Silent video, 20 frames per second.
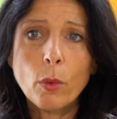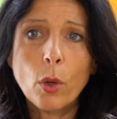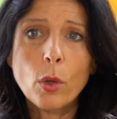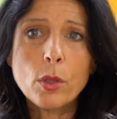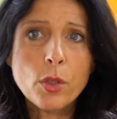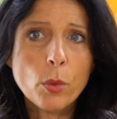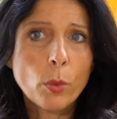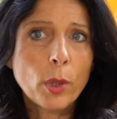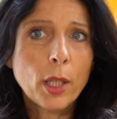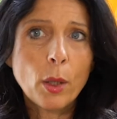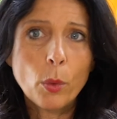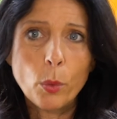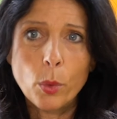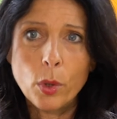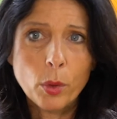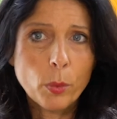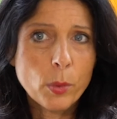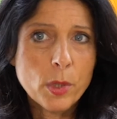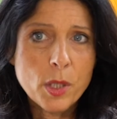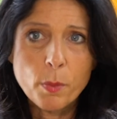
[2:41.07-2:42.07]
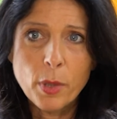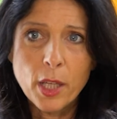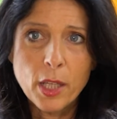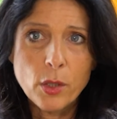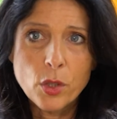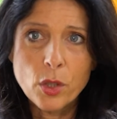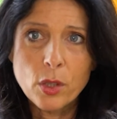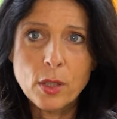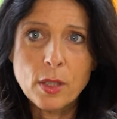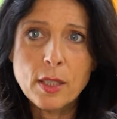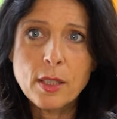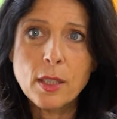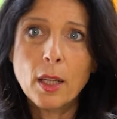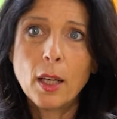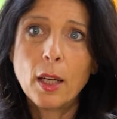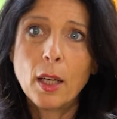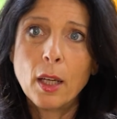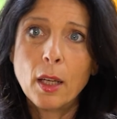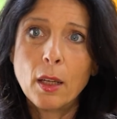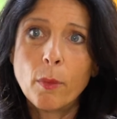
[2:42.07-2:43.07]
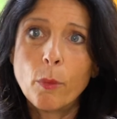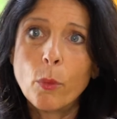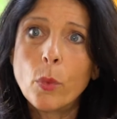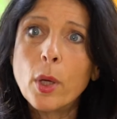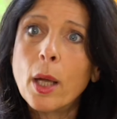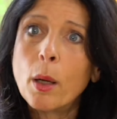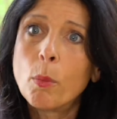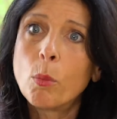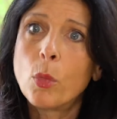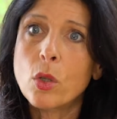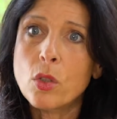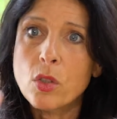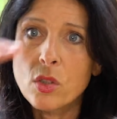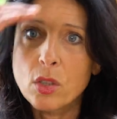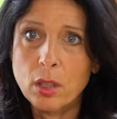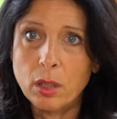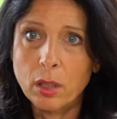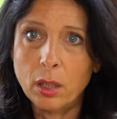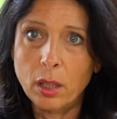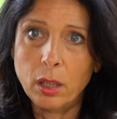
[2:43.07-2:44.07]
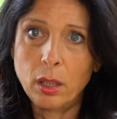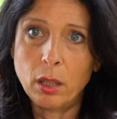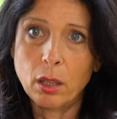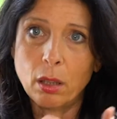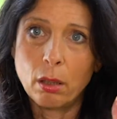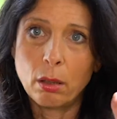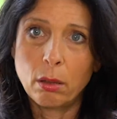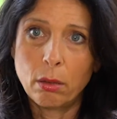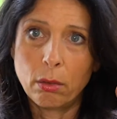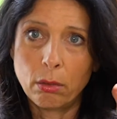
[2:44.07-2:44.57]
Also when I work with patients, we are mostly here.